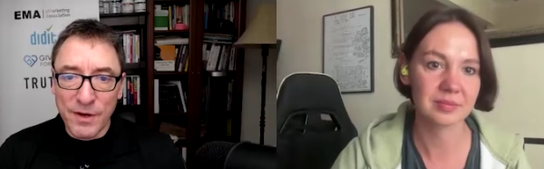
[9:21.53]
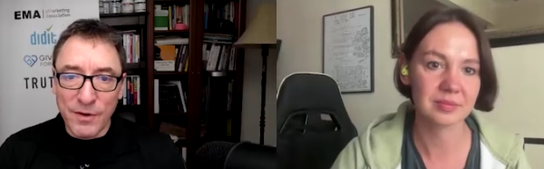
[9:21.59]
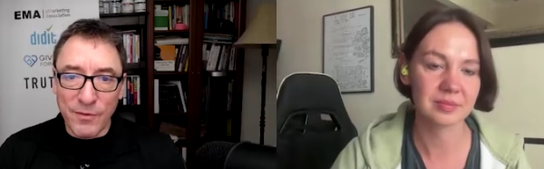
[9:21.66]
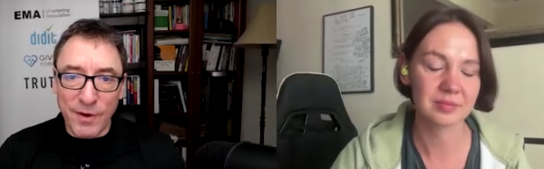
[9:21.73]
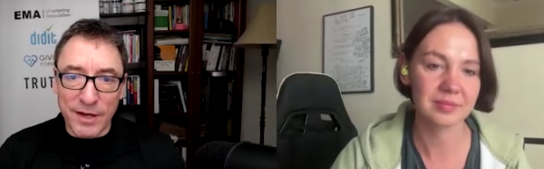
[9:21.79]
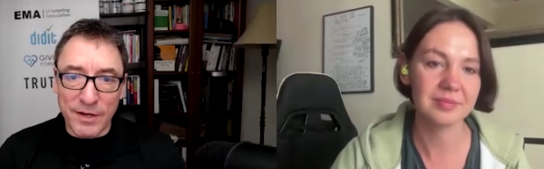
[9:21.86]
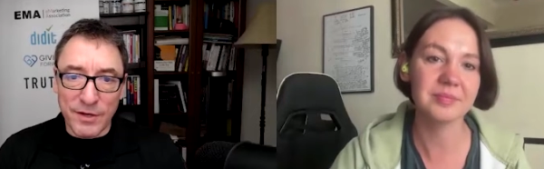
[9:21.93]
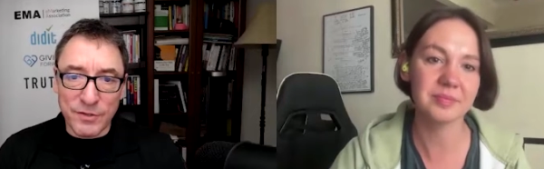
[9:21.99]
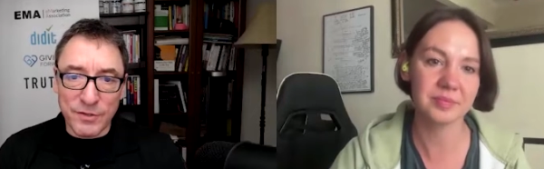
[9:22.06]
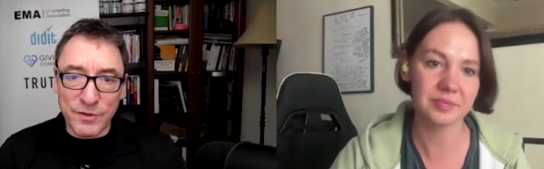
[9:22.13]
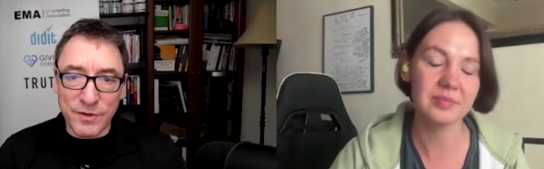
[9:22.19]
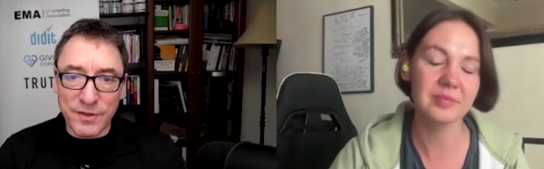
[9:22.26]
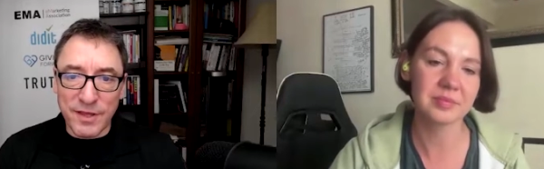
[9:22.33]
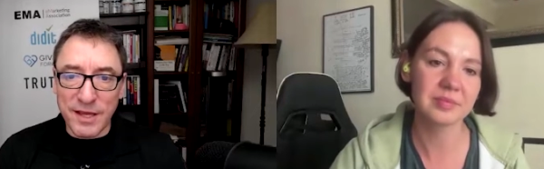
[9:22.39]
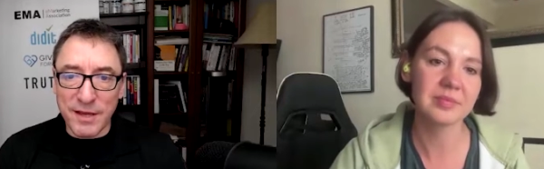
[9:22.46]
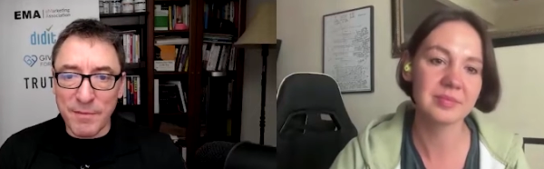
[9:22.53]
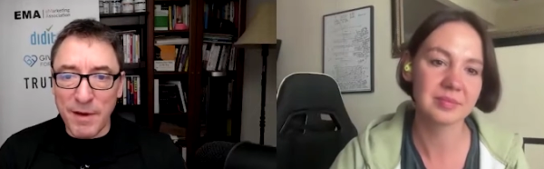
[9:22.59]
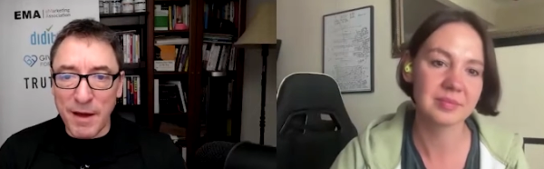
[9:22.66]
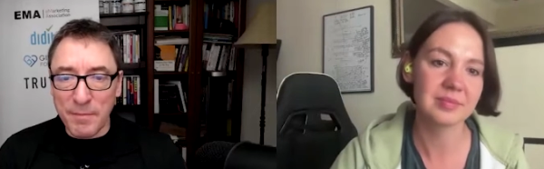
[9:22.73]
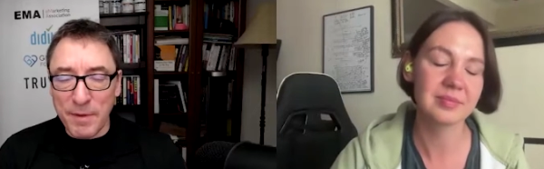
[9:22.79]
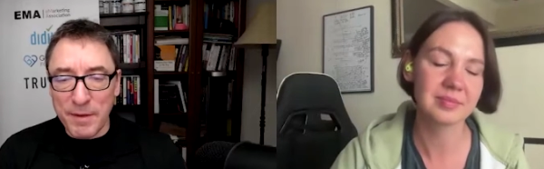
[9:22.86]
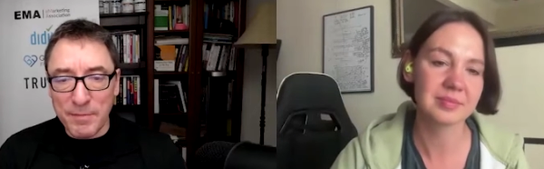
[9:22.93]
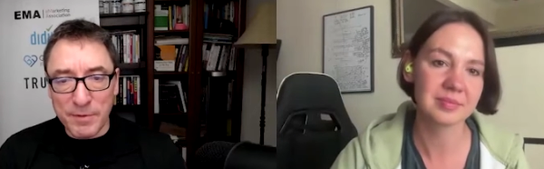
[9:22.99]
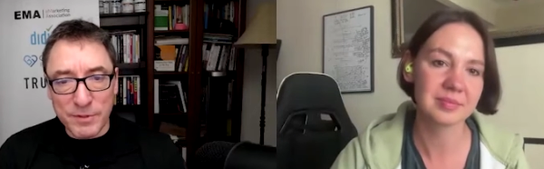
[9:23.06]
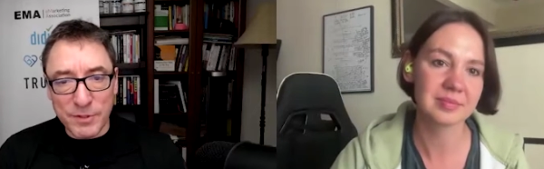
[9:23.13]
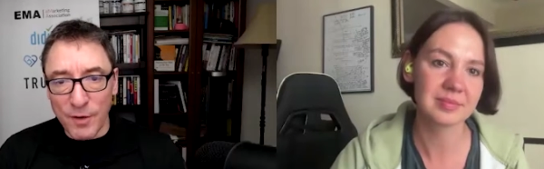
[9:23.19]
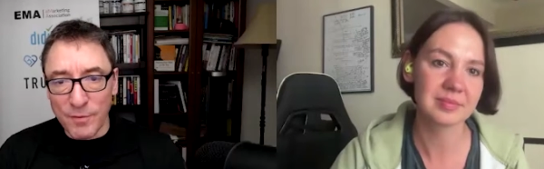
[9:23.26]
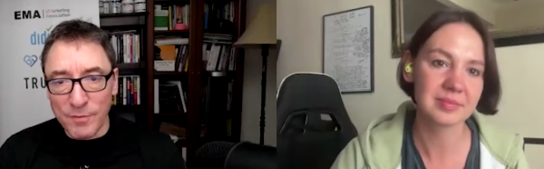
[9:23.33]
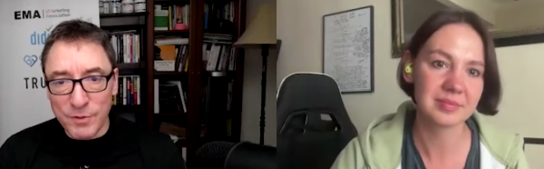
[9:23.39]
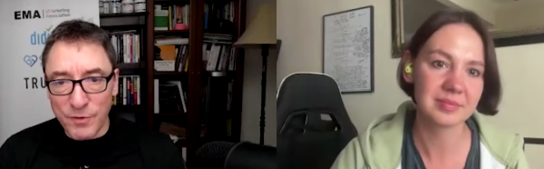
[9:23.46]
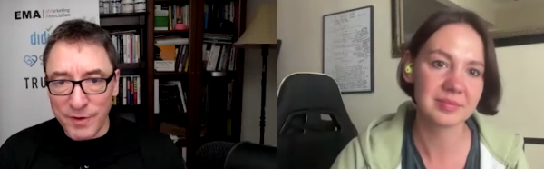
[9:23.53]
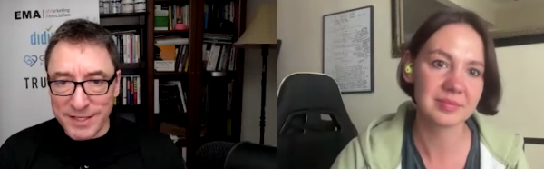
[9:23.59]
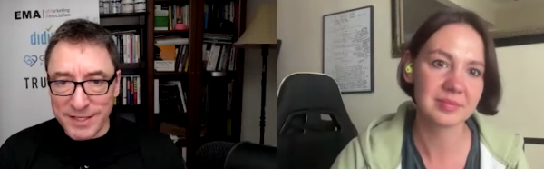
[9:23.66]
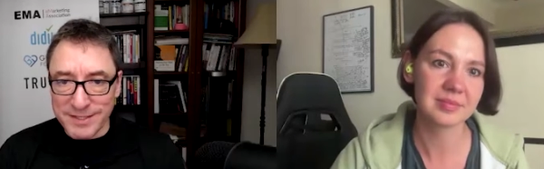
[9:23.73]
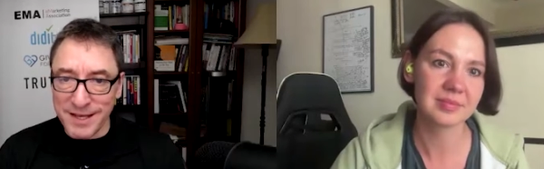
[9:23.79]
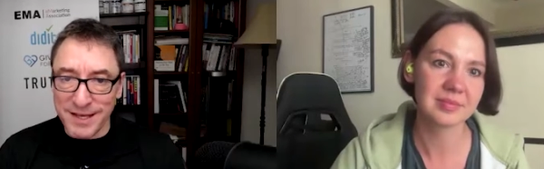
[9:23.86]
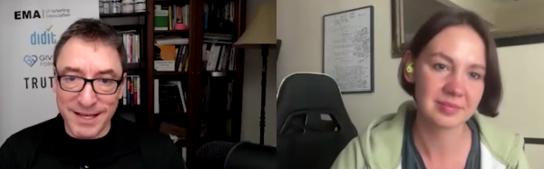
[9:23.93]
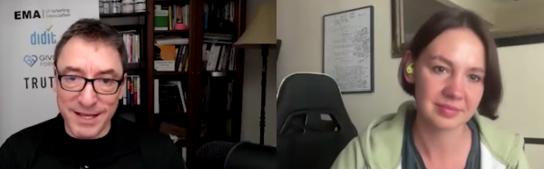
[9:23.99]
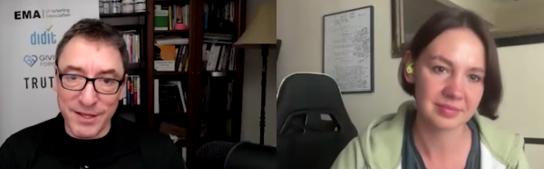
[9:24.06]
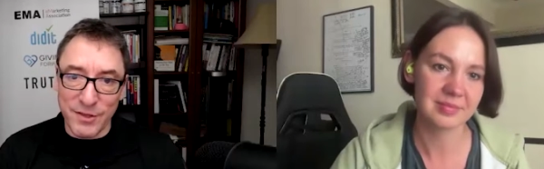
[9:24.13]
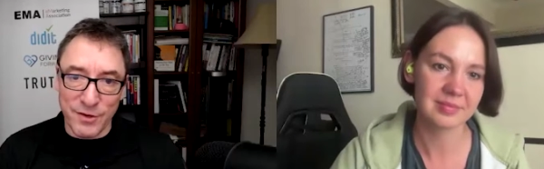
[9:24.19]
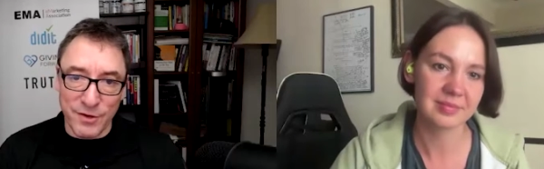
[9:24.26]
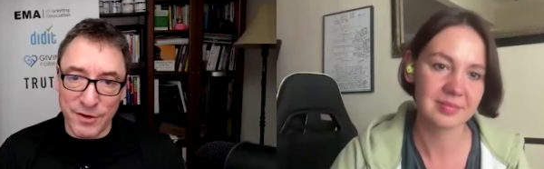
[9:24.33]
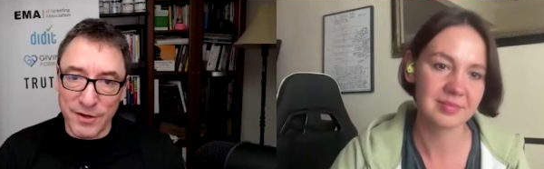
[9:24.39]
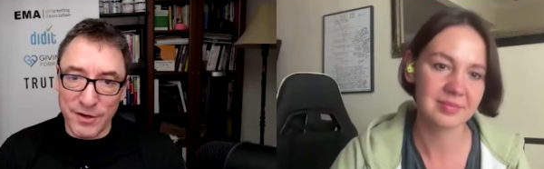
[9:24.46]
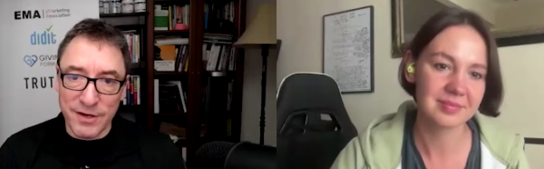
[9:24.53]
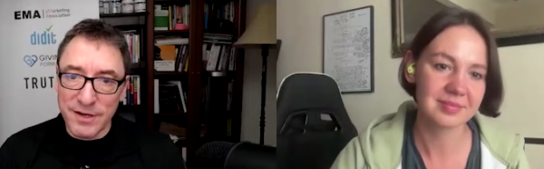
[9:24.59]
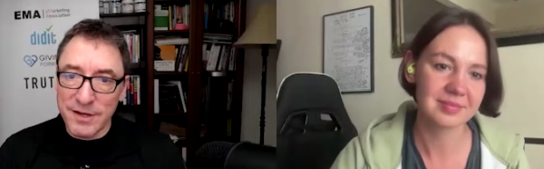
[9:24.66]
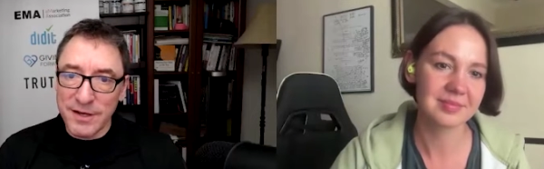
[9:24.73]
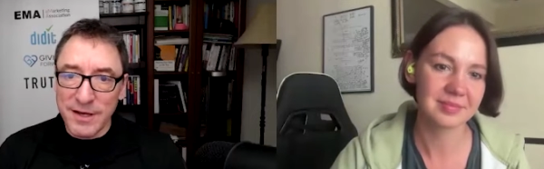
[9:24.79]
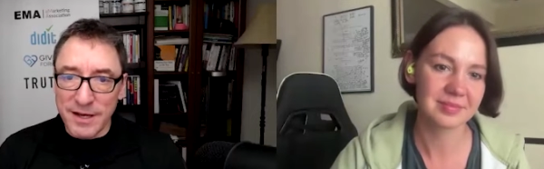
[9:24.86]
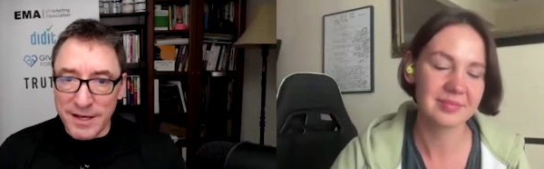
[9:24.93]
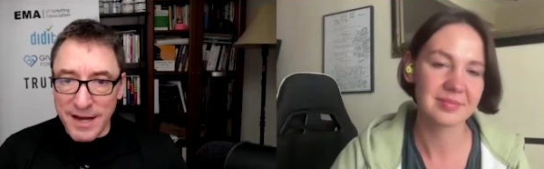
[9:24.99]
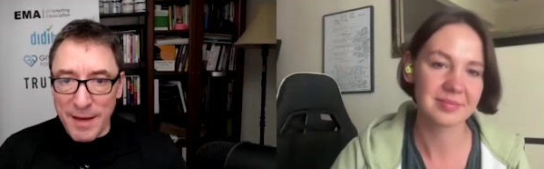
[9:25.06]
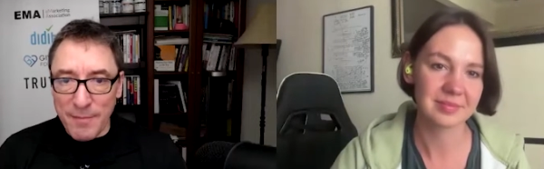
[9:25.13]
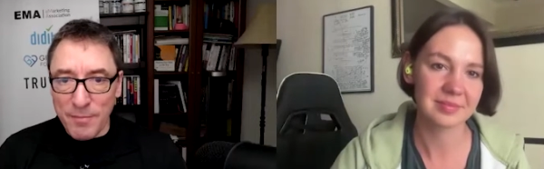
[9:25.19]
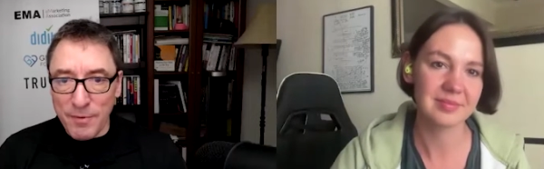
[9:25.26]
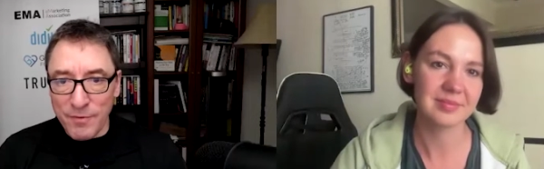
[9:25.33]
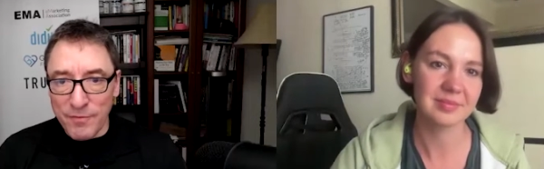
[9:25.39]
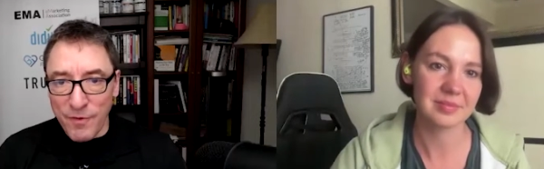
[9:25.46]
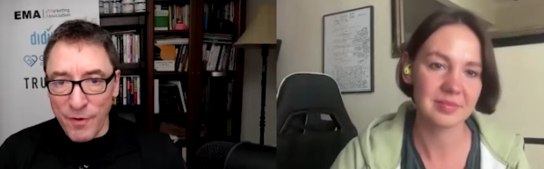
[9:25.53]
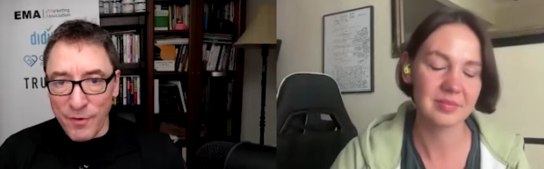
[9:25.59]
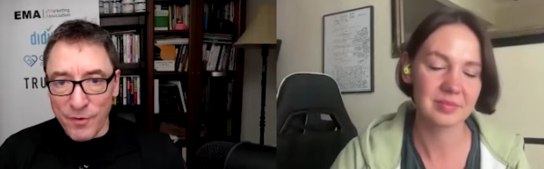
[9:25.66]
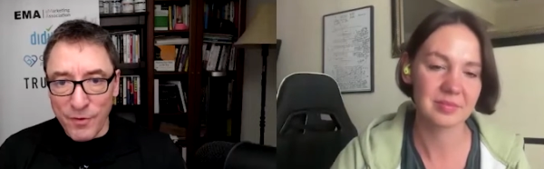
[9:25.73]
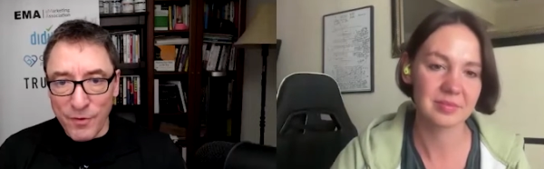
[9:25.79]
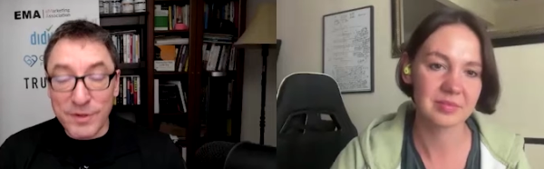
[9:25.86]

Speaker 1: right? And you mm-hmm. sort of mm-hmm. think about people's home screens on either an Apple phone mm-hmm.